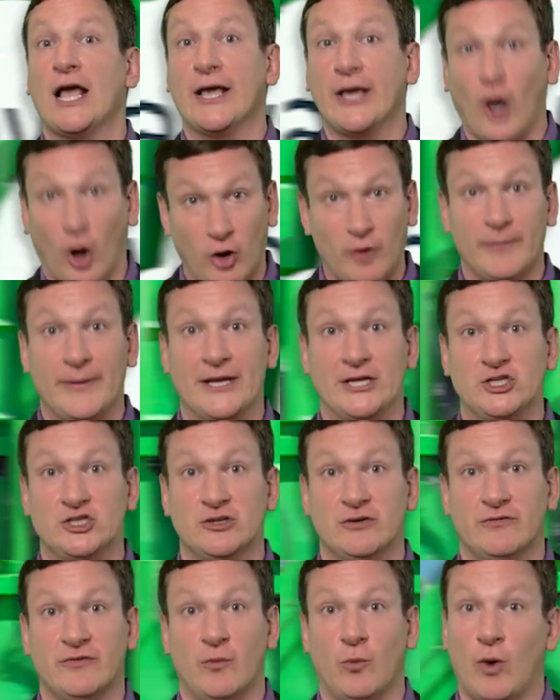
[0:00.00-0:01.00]
garbage
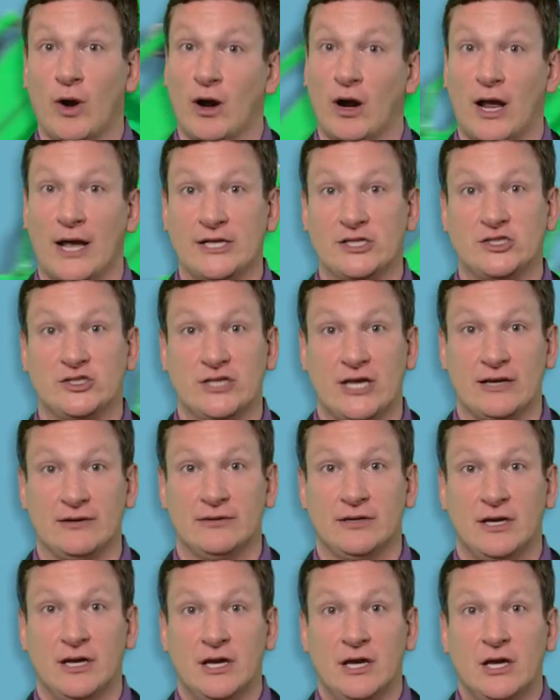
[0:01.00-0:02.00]
from where I sit.
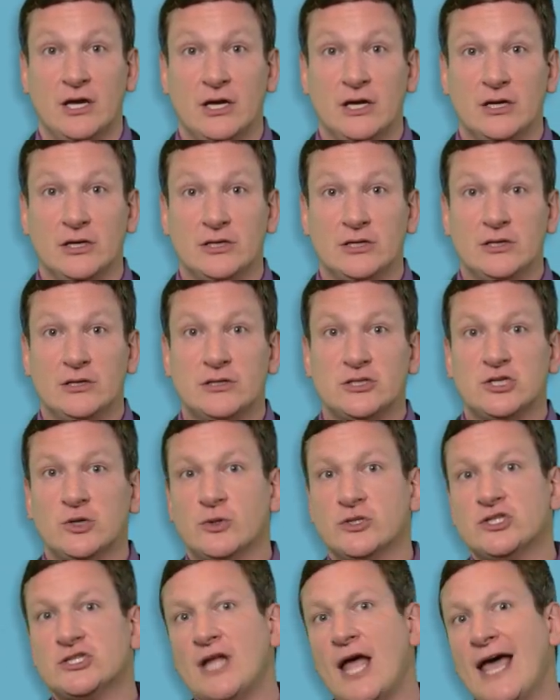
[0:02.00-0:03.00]
So
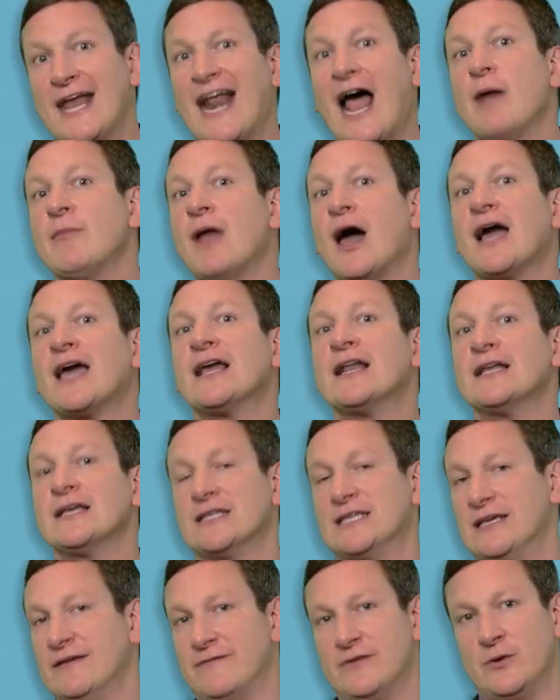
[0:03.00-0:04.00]
instead, I'm not going to
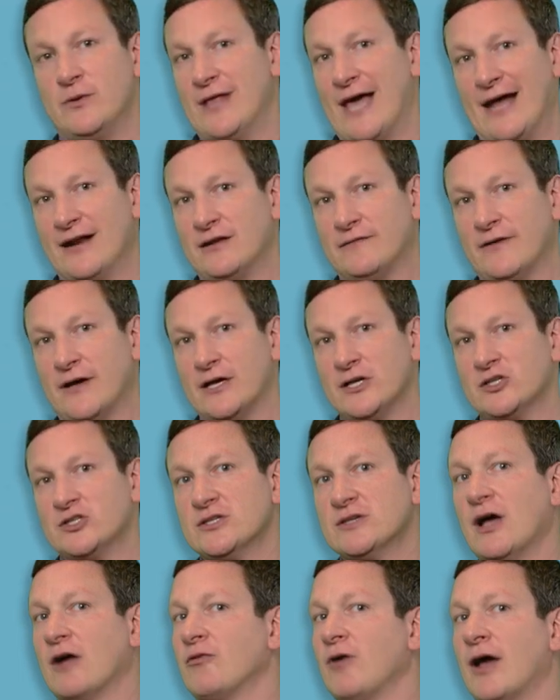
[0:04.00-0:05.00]
give you that
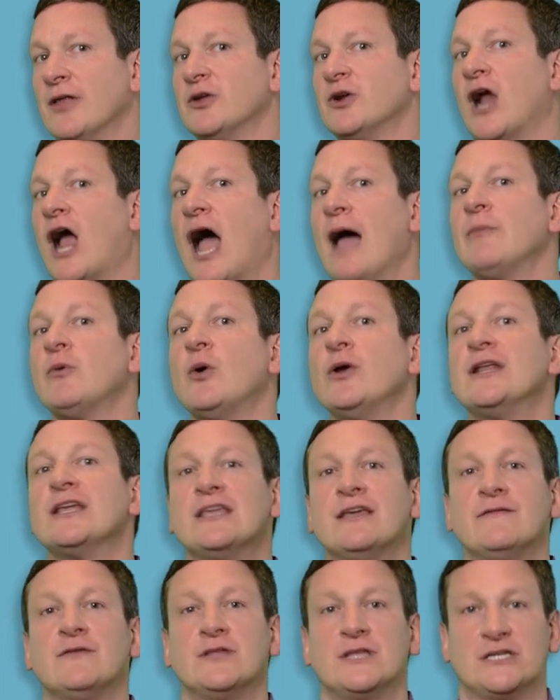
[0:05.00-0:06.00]
advice. Rather, I'm going to
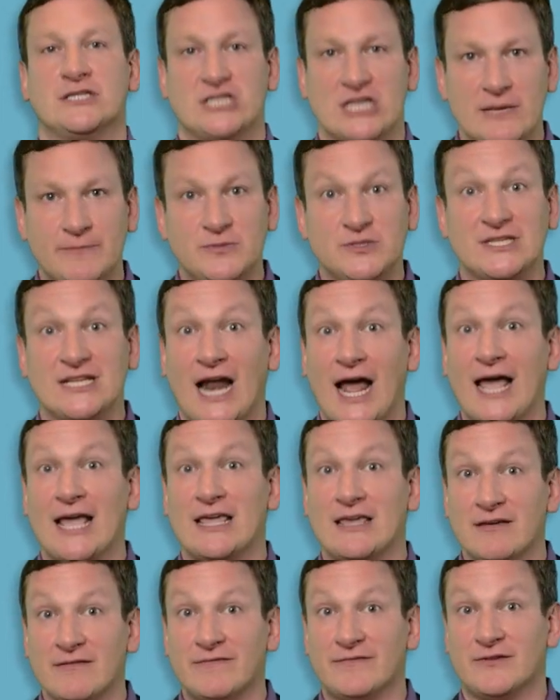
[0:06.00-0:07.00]
give you the tips that I
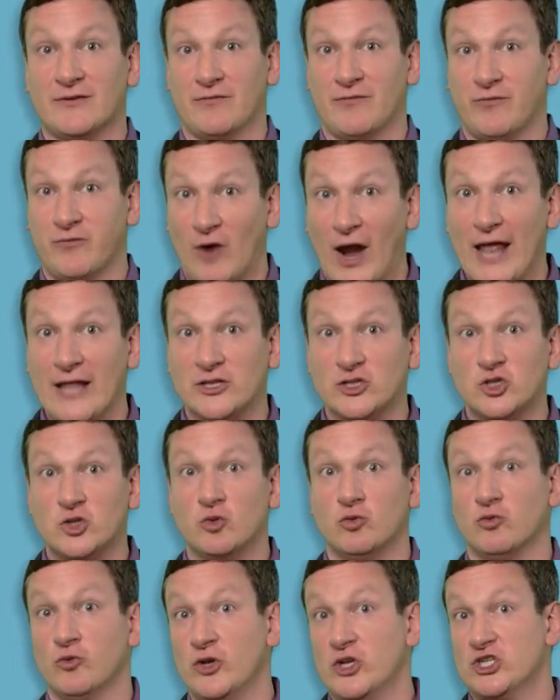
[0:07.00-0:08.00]
give to friends
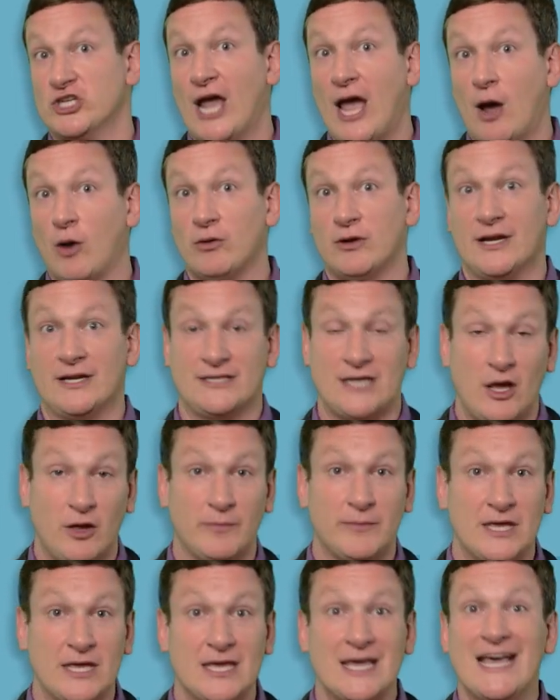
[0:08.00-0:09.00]
who reach out and tell
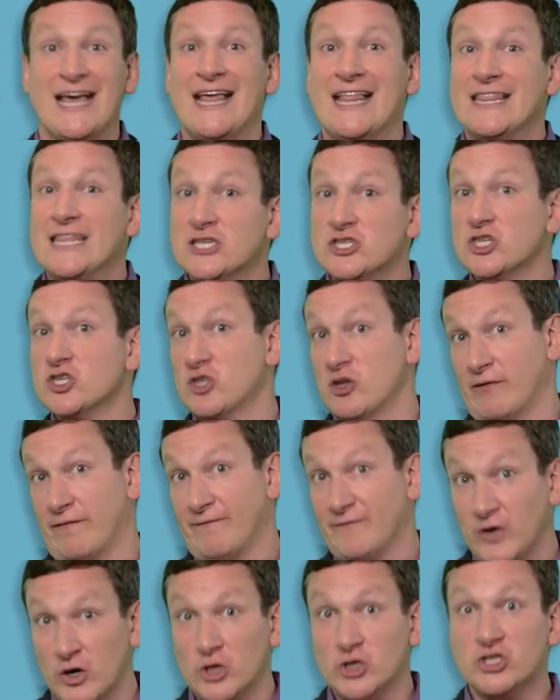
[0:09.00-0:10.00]
me this is their
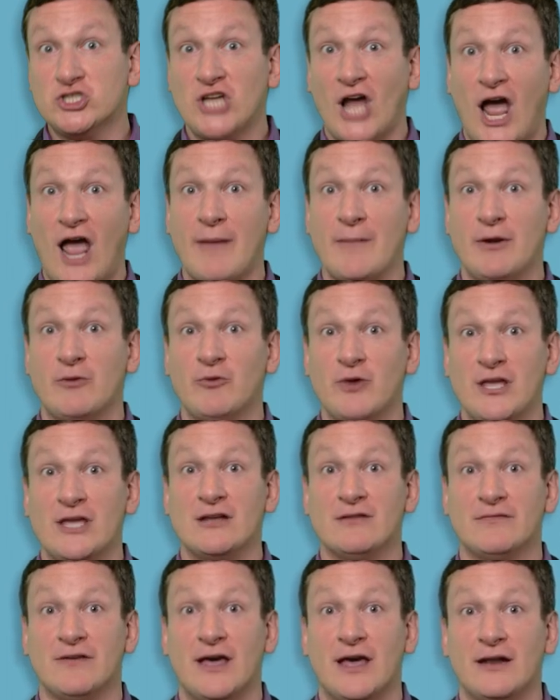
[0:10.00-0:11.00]
first time at
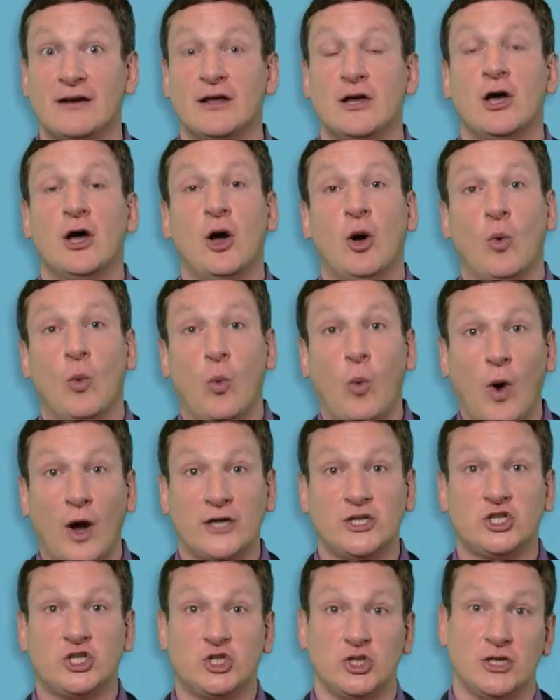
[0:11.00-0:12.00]
reInvent,
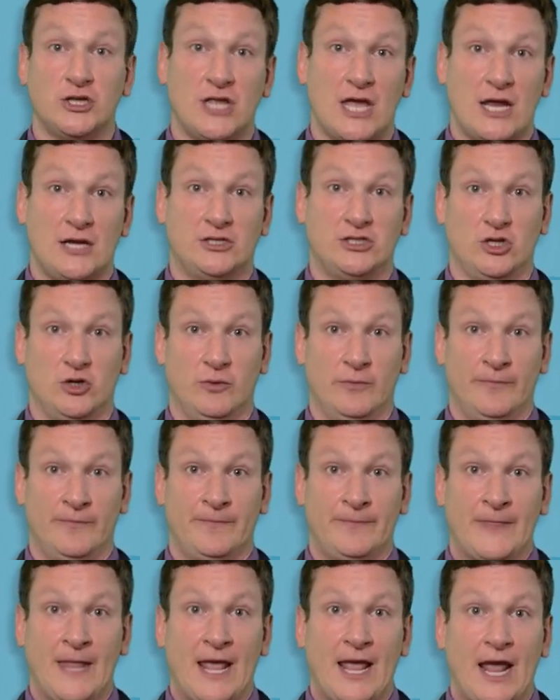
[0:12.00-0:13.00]
what should they do?
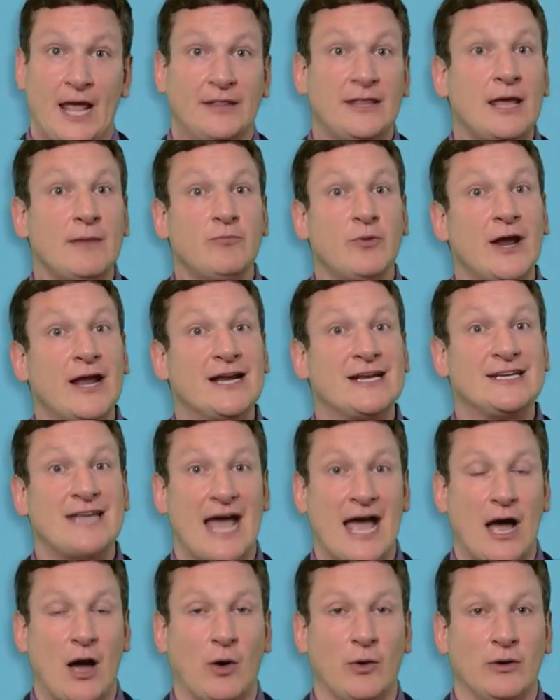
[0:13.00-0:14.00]
And they break
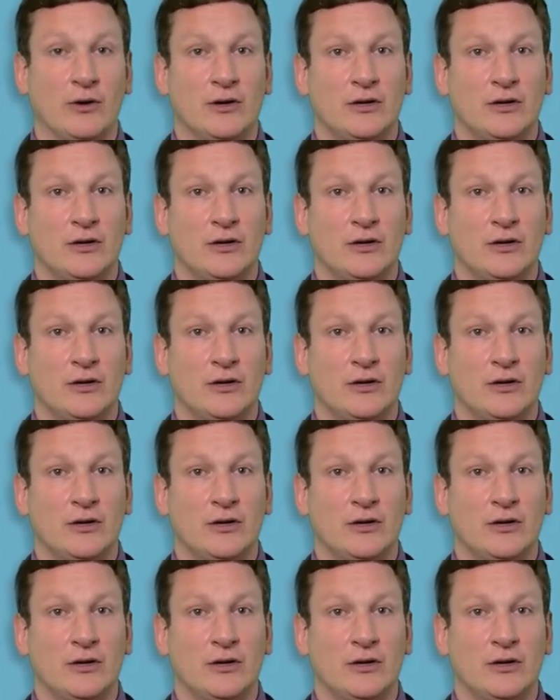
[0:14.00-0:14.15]
down